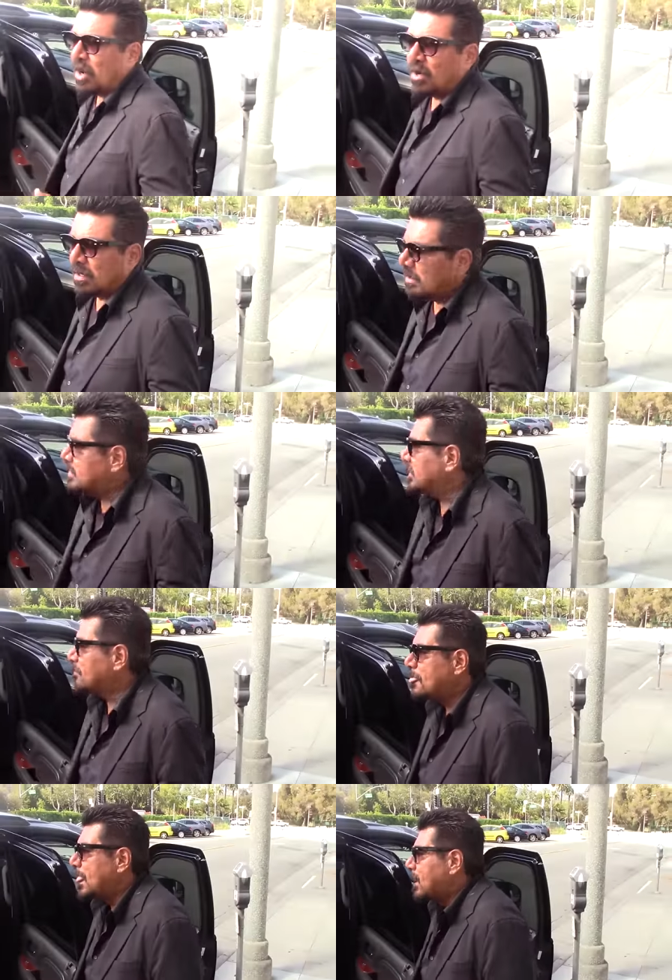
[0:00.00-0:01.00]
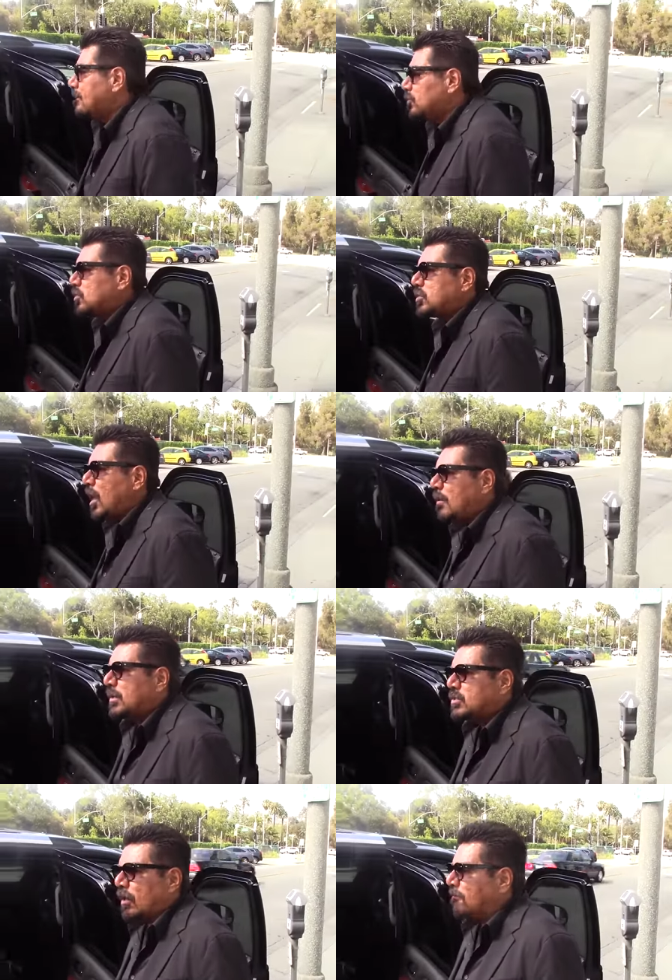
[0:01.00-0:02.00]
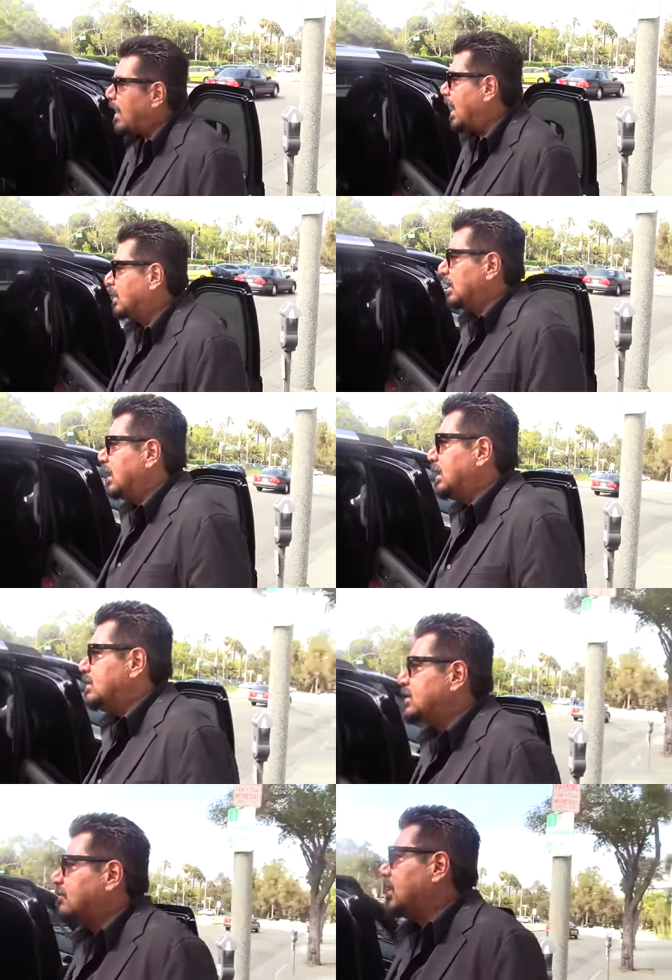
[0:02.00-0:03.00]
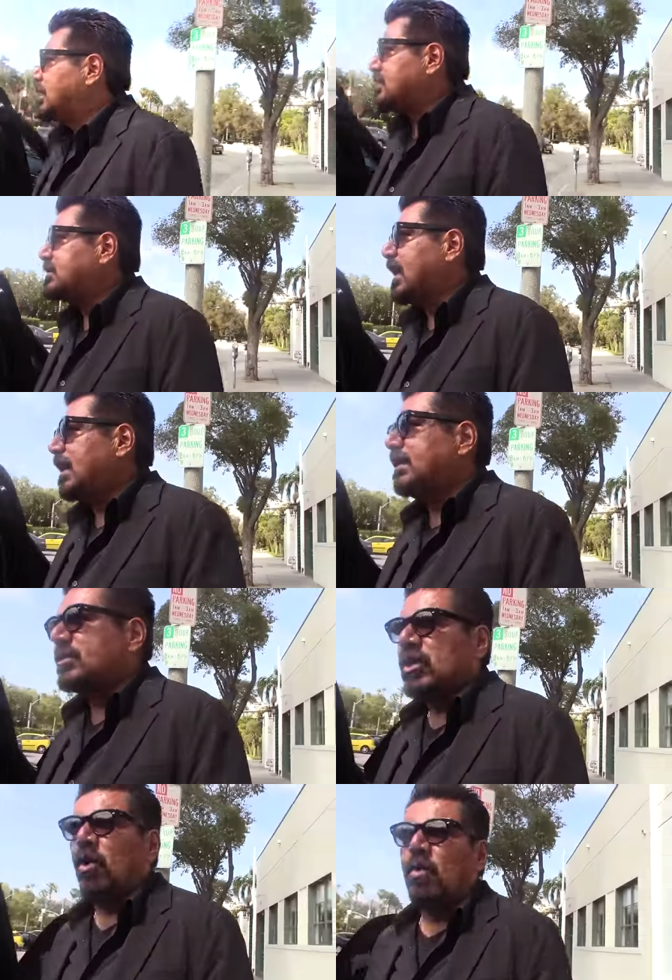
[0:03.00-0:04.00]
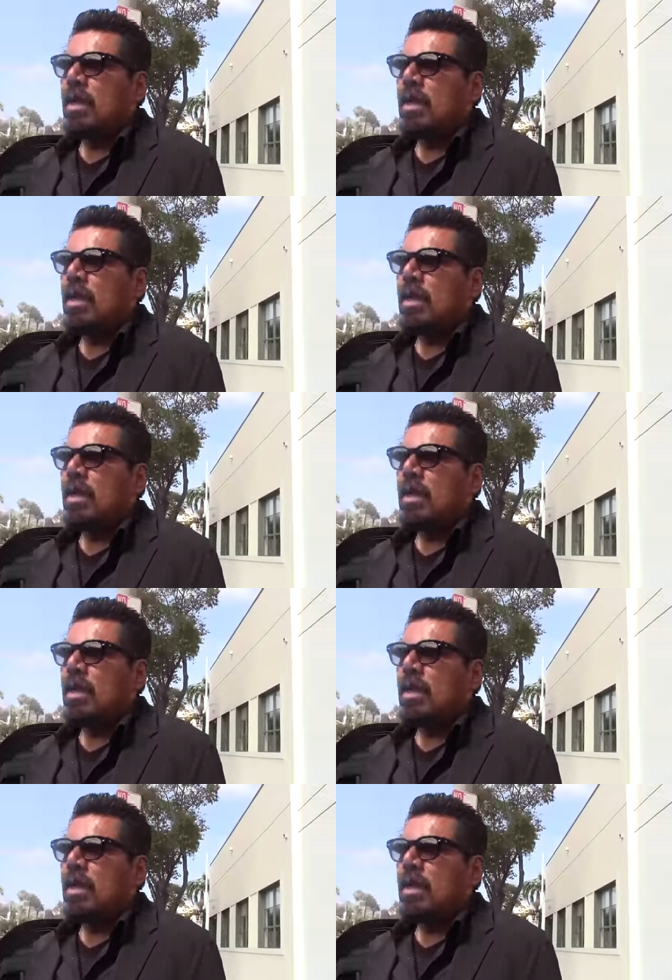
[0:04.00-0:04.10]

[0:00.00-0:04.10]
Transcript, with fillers: are, listen, those comments are vile in any civilized society. So,